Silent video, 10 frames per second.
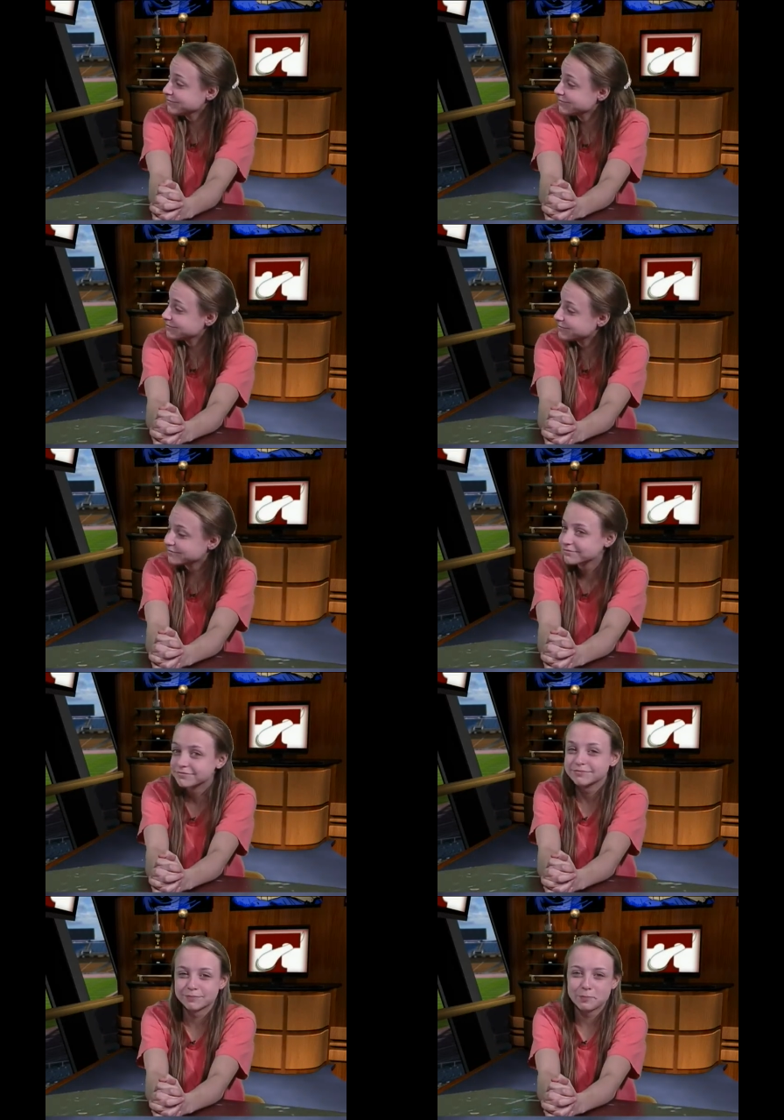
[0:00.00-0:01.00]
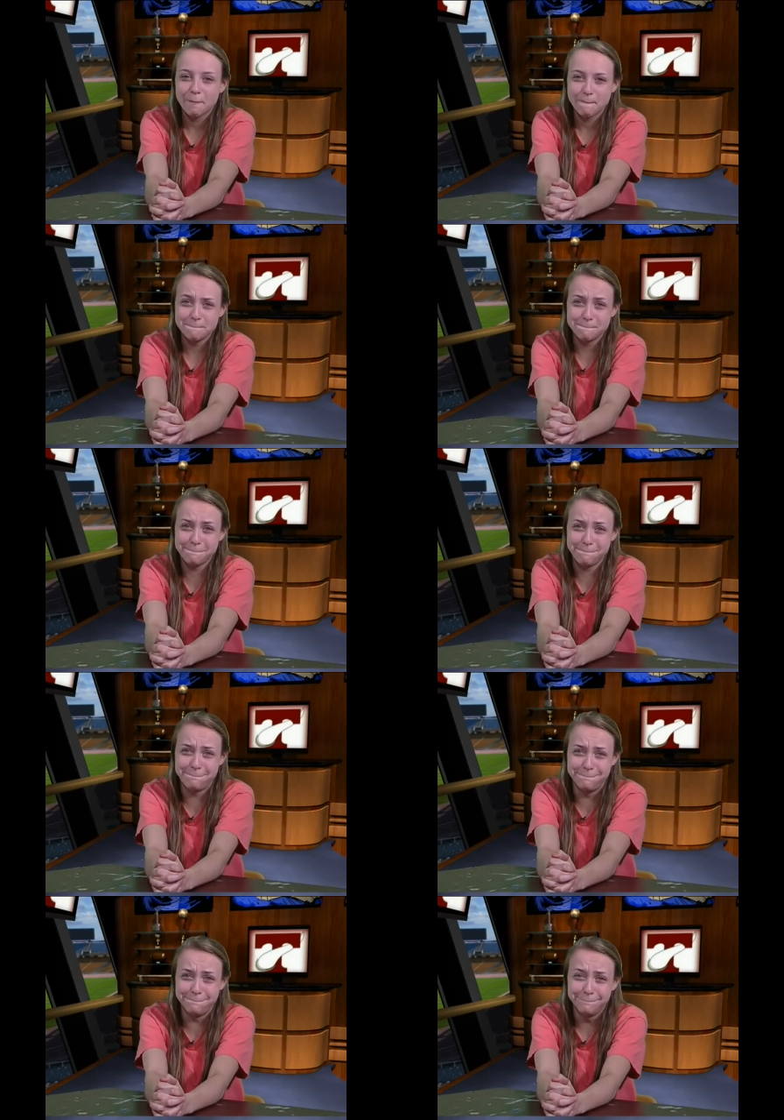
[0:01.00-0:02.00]
The Tiggle College of Engineering at the
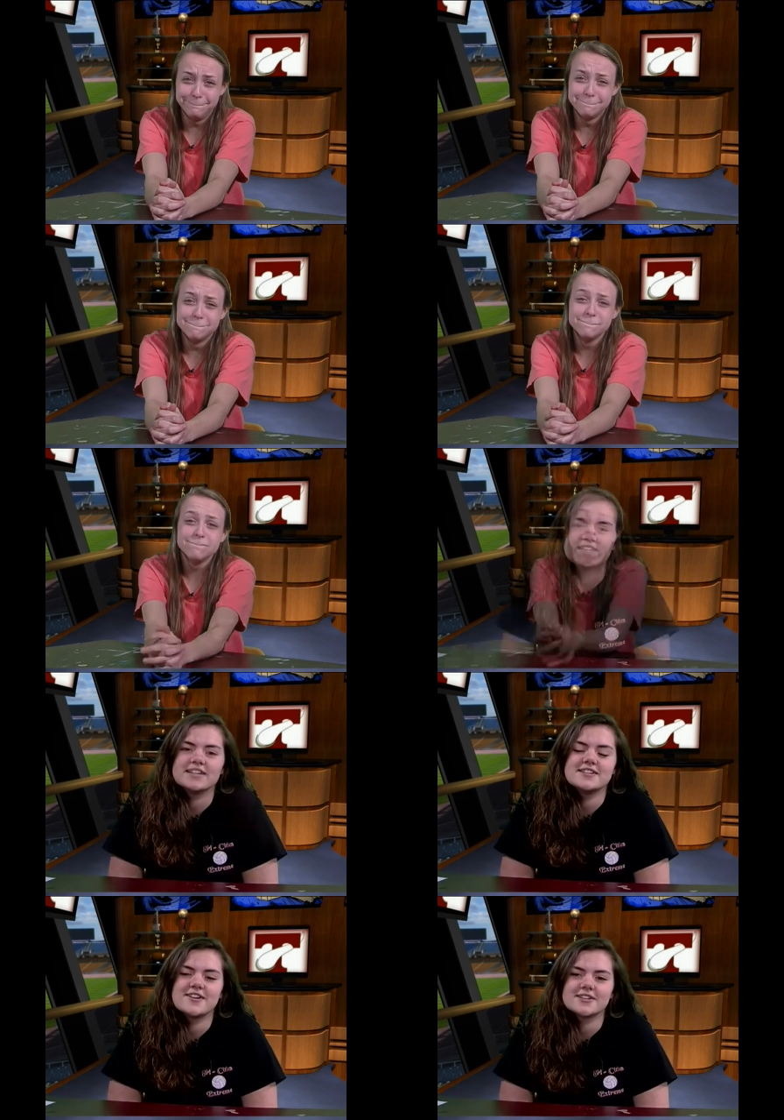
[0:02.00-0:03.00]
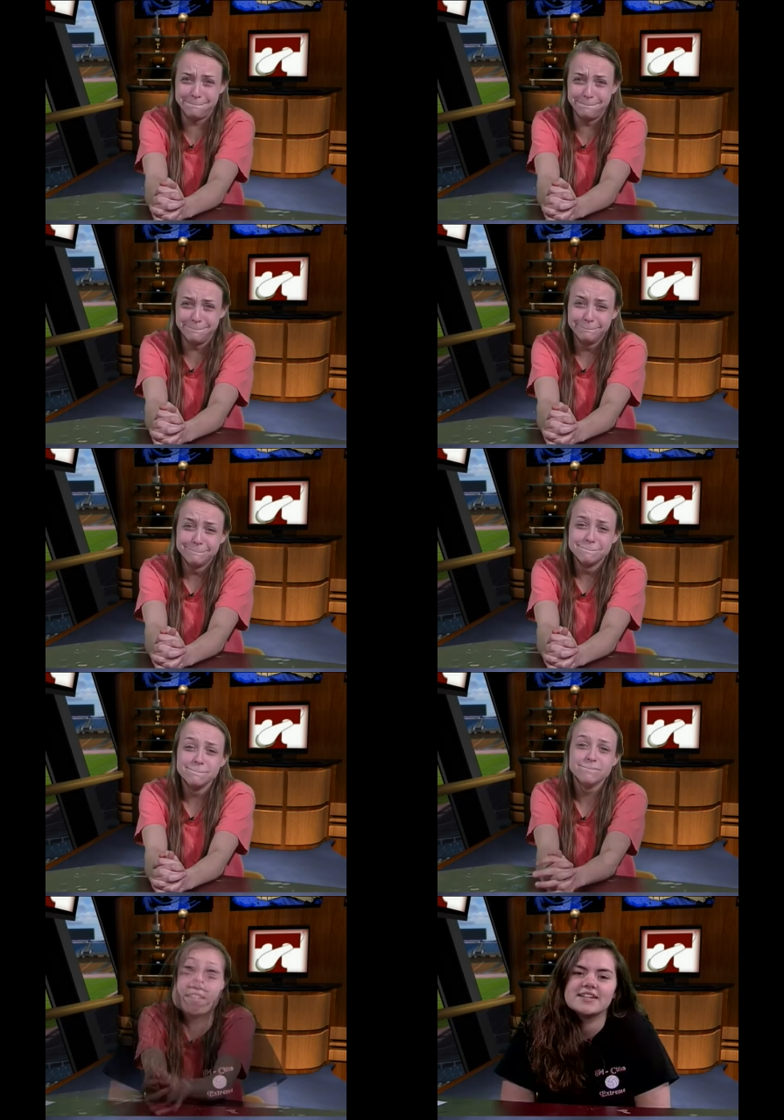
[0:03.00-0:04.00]
University of Tennessee and not University of
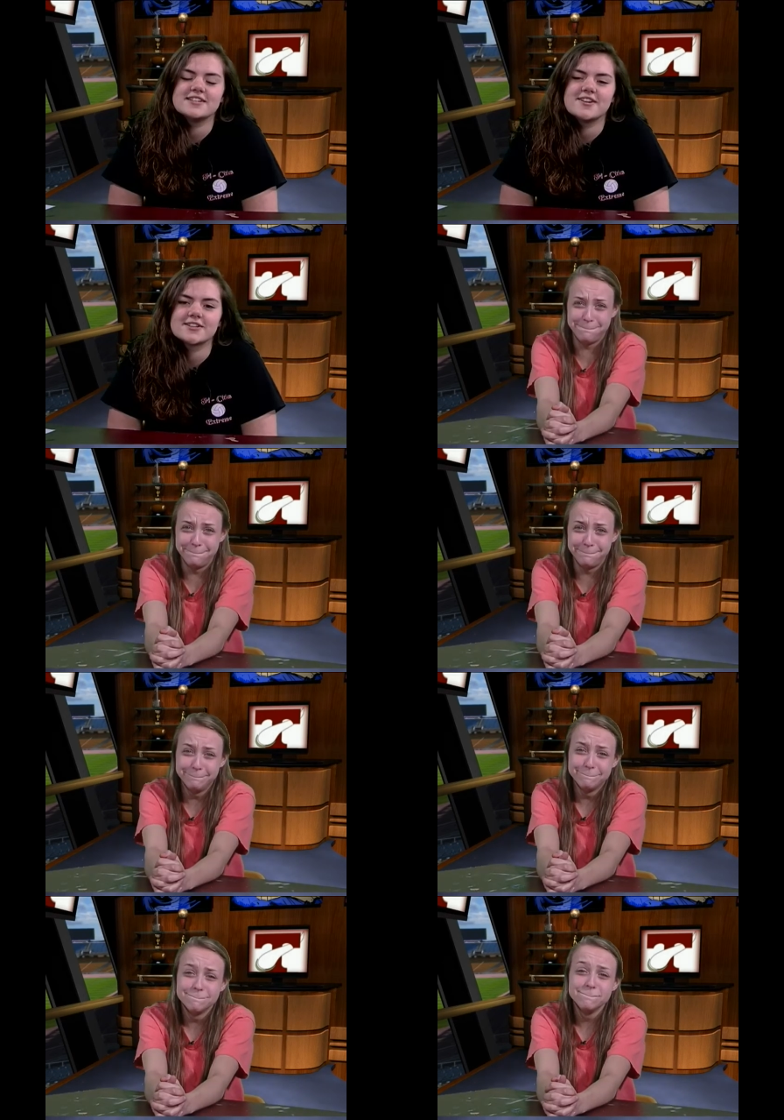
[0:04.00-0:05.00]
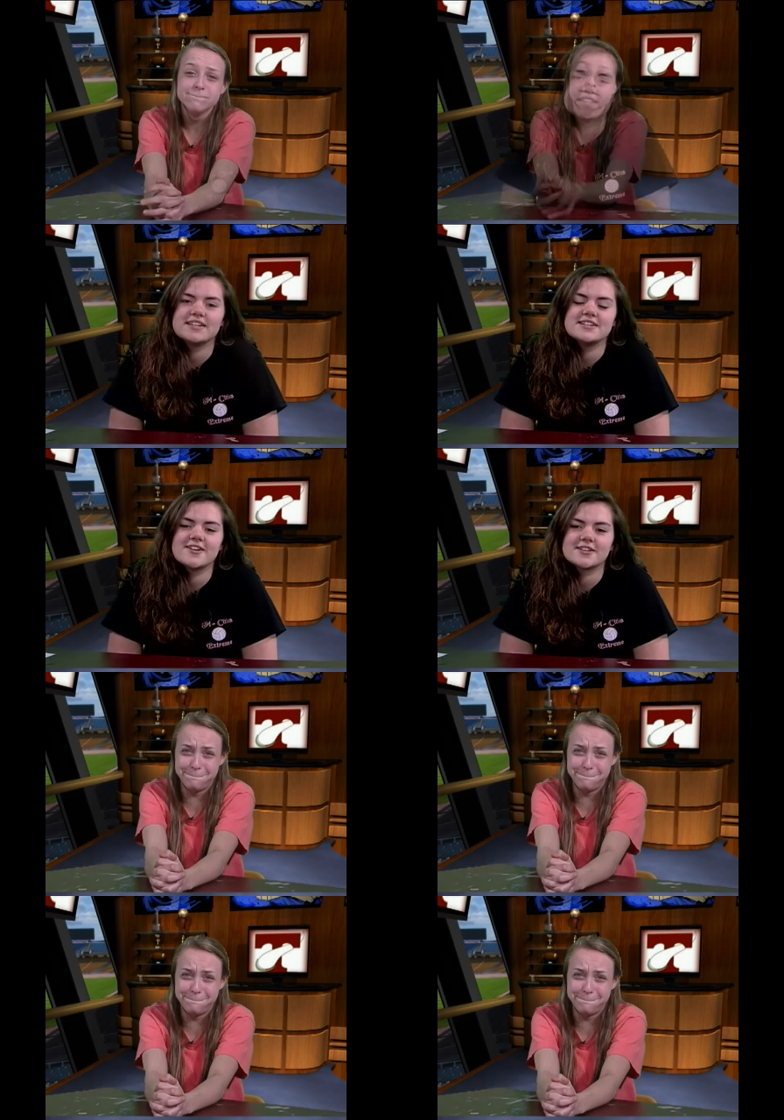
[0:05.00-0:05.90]
Tennessee in not University of Tennessee in not